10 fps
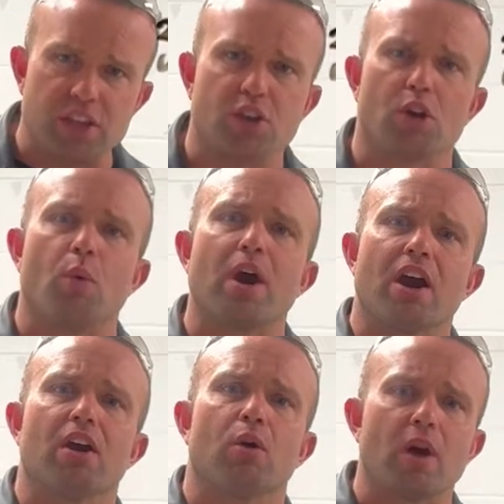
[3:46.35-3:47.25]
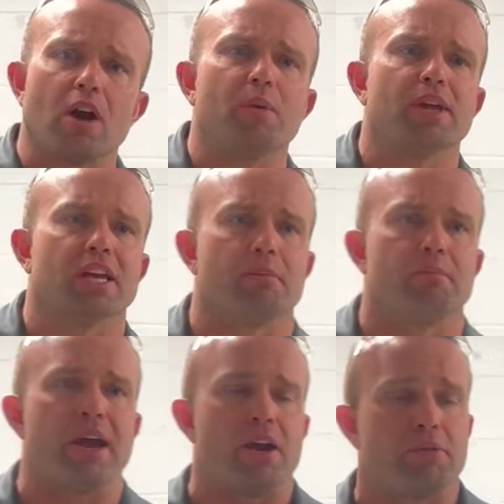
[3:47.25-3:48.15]
you go to where are we going to
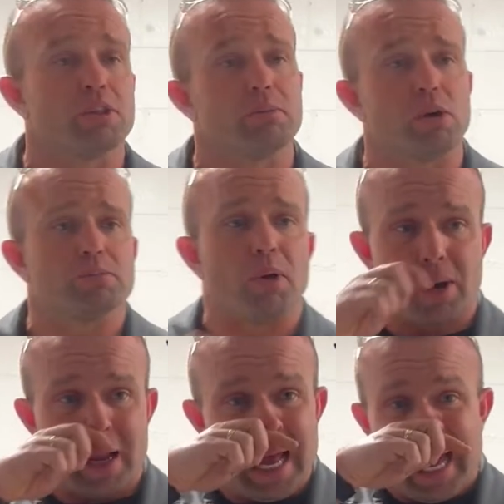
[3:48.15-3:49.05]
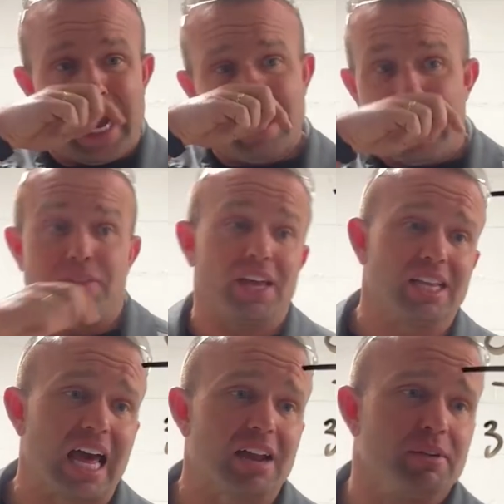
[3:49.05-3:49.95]
compare? For the most part, I think a
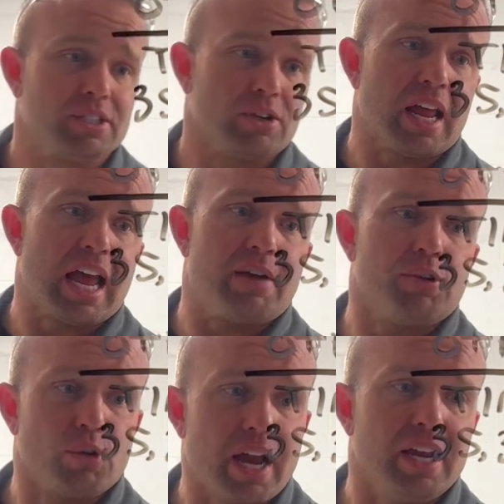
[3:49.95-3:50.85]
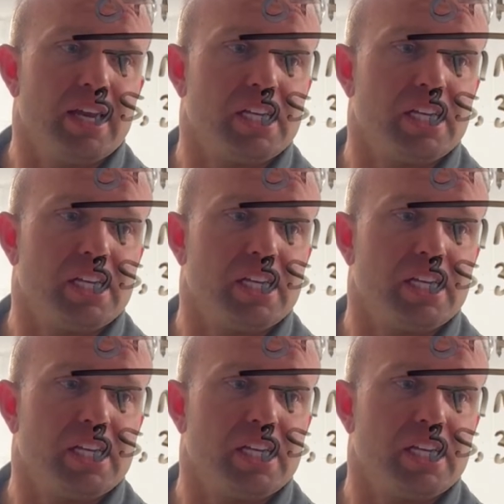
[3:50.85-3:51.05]
lot of us are going to have great